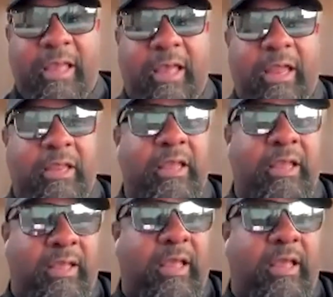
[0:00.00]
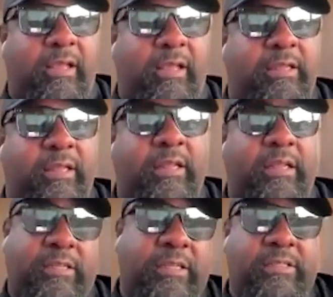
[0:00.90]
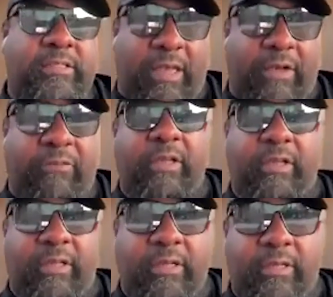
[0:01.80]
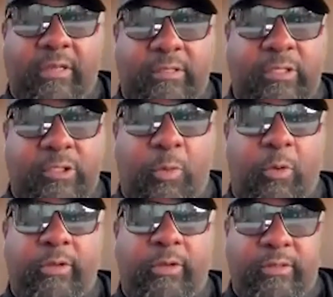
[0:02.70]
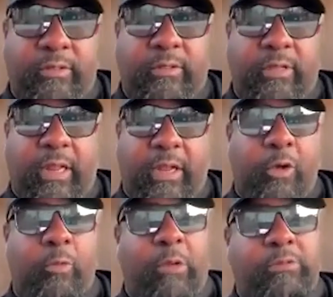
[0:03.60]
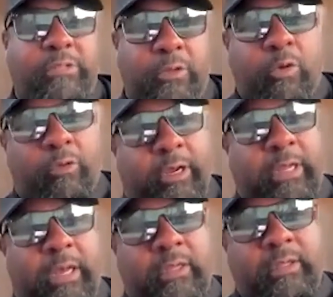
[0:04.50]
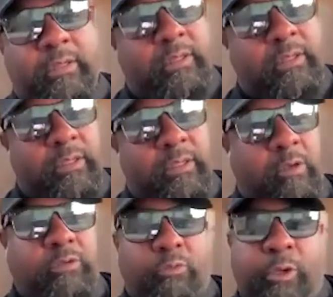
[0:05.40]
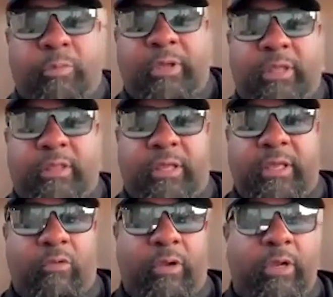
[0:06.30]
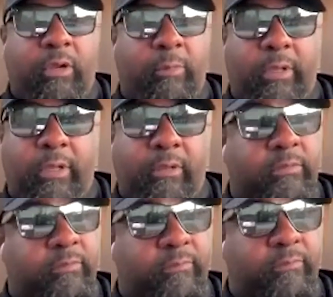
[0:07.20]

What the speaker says: Yeah. Yeah. It's definitely a sport. And I know when I was in North Carolina, that was a real big thing over there, man.